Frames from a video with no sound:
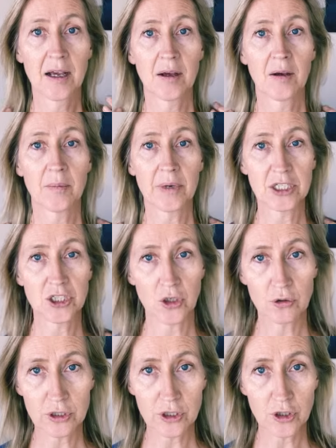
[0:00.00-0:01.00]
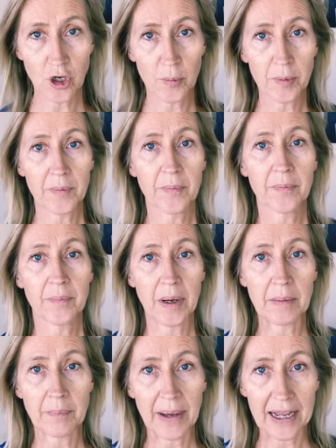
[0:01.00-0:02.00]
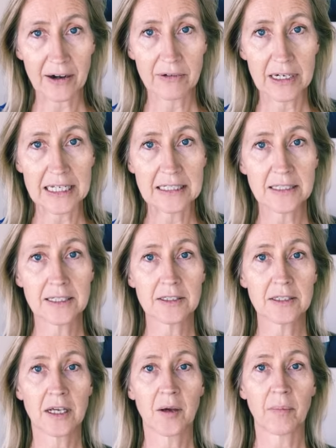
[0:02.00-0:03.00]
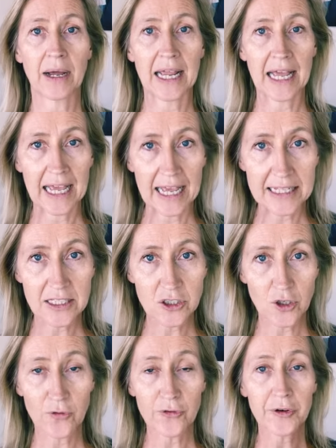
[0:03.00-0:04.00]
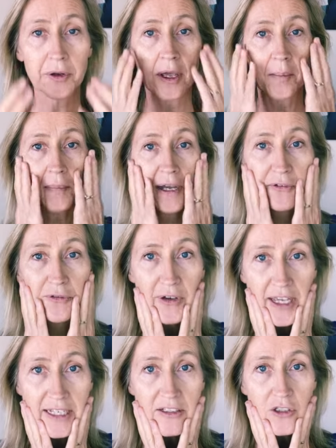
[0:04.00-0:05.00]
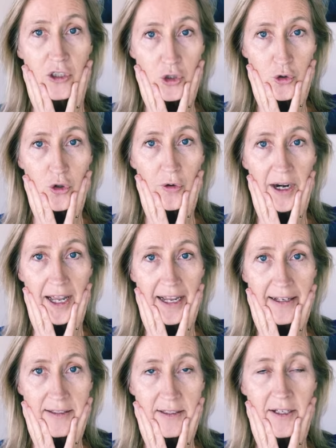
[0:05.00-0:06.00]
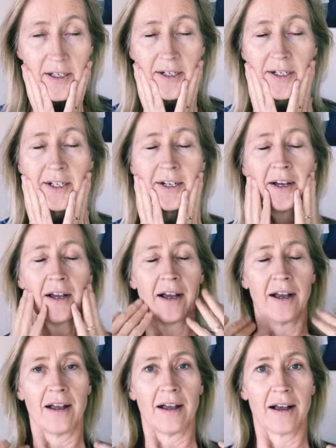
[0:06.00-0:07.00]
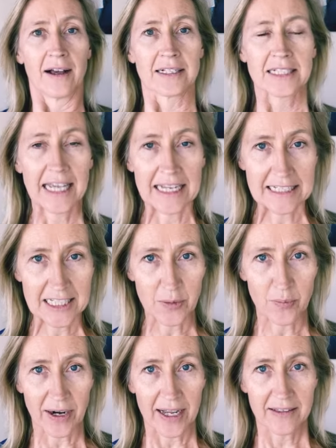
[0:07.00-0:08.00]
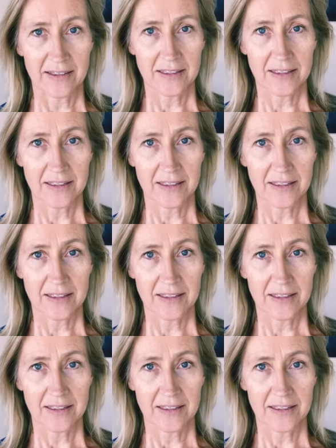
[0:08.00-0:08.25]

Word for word: My shoulders drop, my back releases, my hands soften, my face and jaw relax take deep breaths,